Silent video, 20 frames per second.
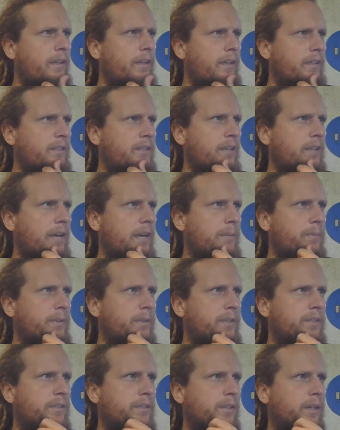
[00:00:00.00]
a
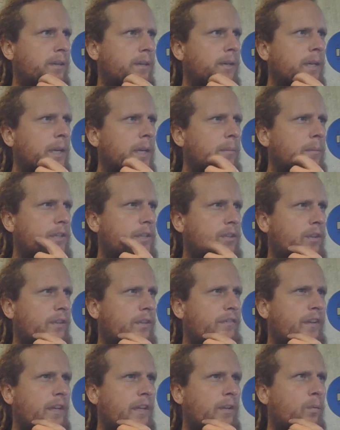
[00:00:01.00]
Cypress, but it's only
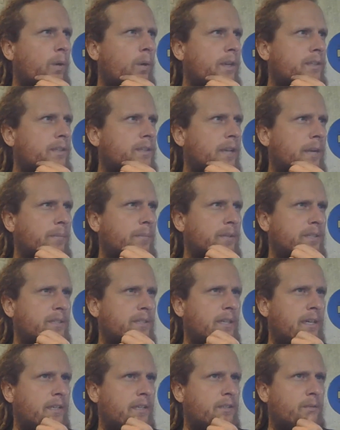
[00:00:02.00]
failing one Cypress
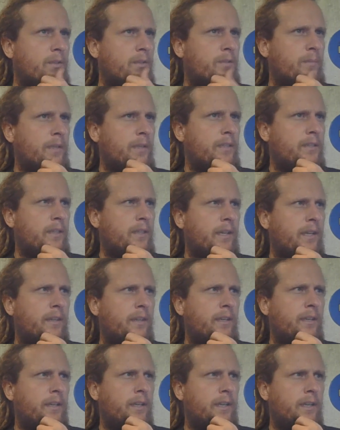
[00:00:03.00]
test, which means I
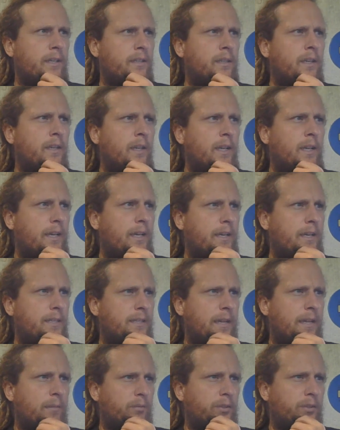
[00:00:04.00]
think it is
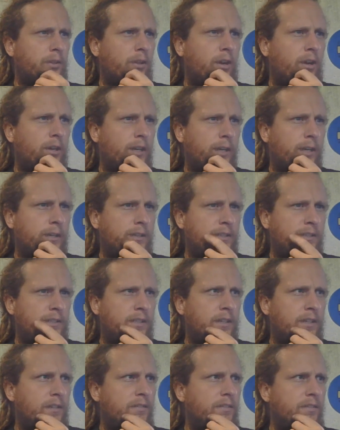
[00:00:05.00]
able to log in and
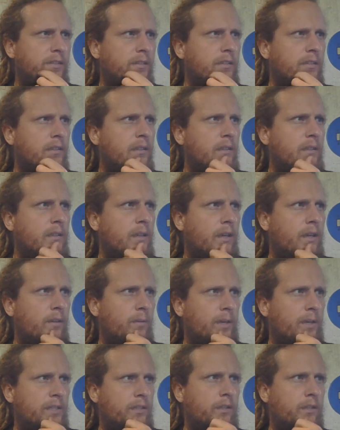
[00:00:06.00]
stuff.
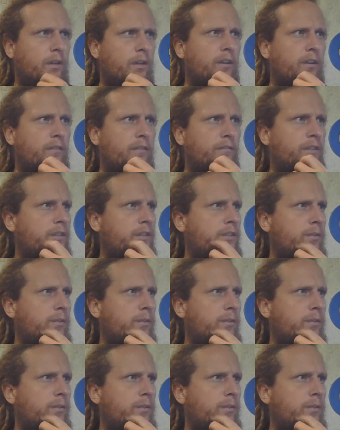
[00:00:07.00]
Otherwise, the login feature